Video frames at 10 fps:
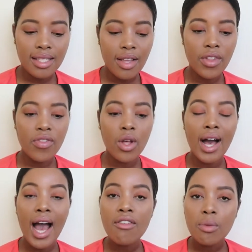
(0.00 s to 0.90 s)
and then they'll
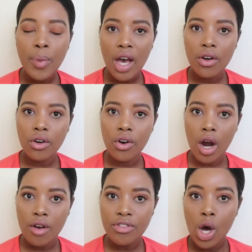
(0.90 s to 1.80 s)
have a
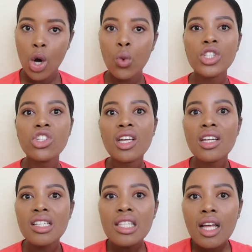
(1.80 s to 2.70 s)
paragraph which
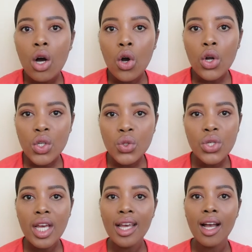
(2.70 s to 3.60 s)
is the
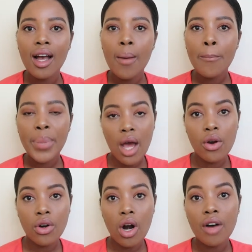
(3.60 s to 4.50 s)
concluding
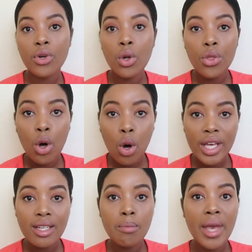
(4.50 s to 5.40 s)
paragraph, although
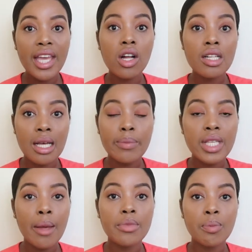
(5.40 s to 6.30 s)
it may not
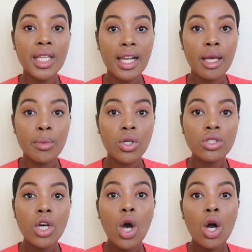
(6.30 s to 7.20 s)
sometimes be
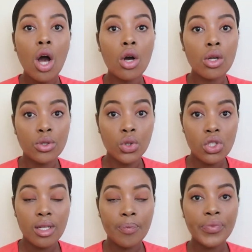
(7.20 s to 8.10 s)
labeled
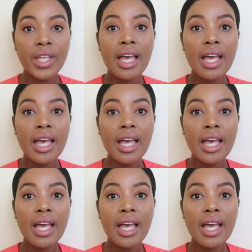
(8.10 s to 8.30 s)
conclusion.